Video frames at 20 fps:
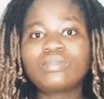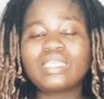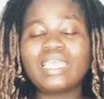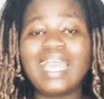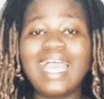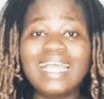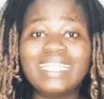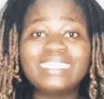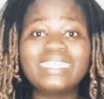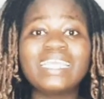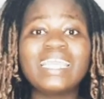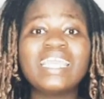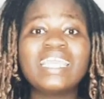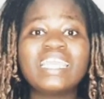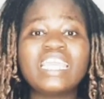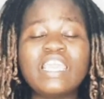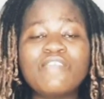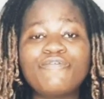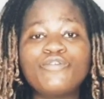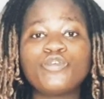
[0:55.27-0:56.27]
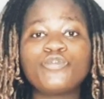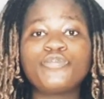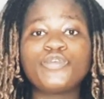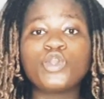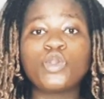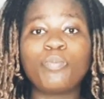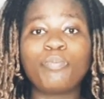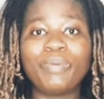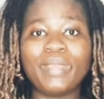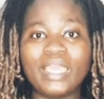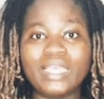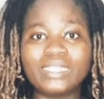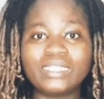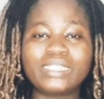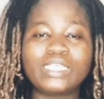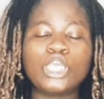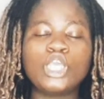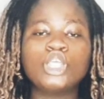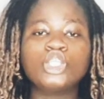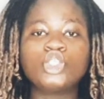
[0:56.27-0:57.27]
And if you feel
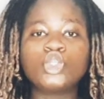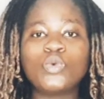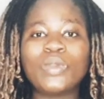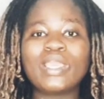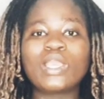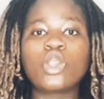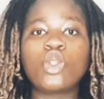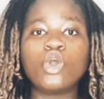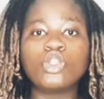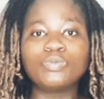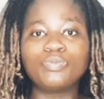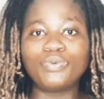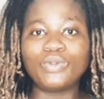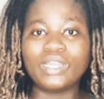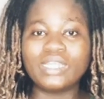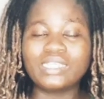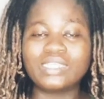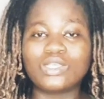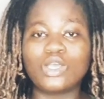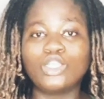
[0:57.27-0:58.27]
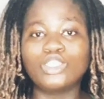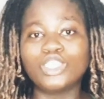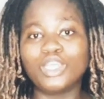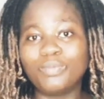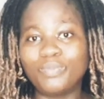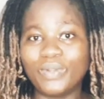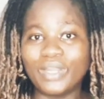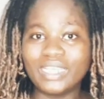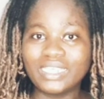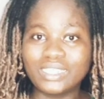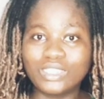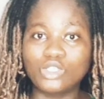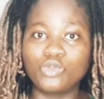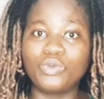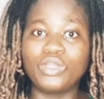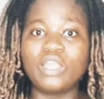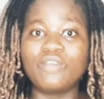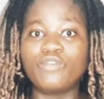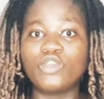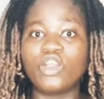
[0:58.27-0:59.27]
pains, do a cold press on your breast to
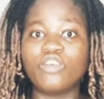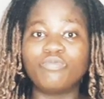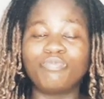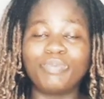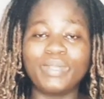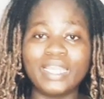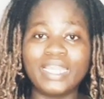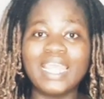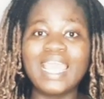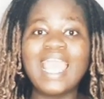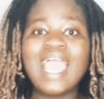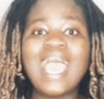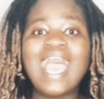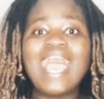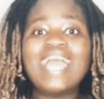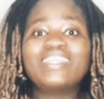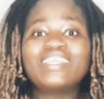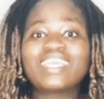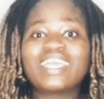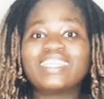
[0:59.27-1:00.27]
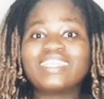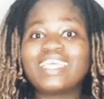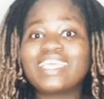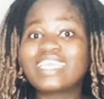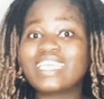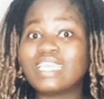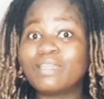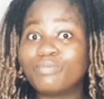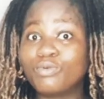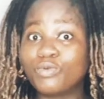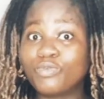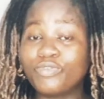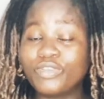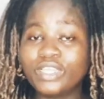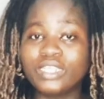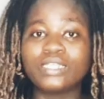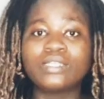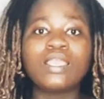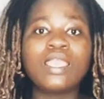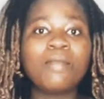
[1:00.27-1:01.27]
relieve you of pain, and you can take
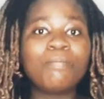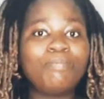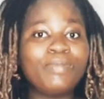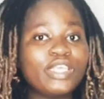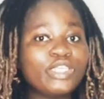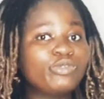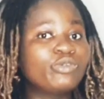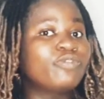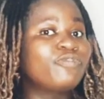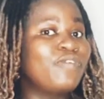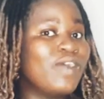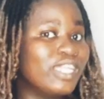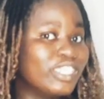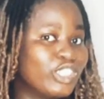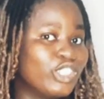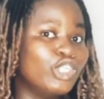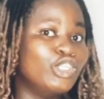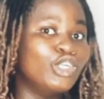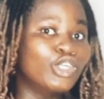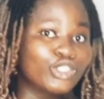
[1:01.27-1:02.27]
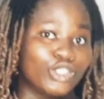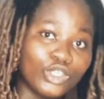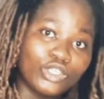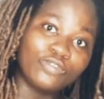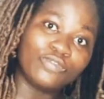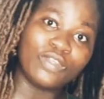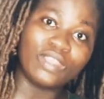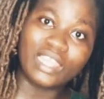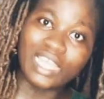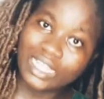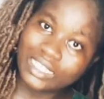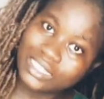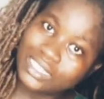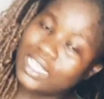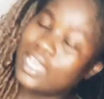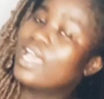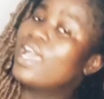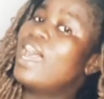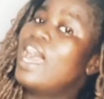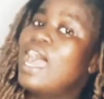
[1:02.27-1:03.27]
ibuprofen. Please refer to your doctors for that.
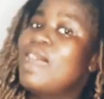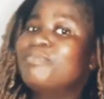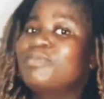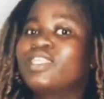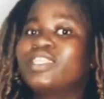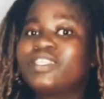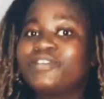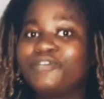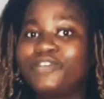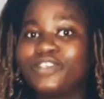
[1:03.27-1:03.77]
I'm not a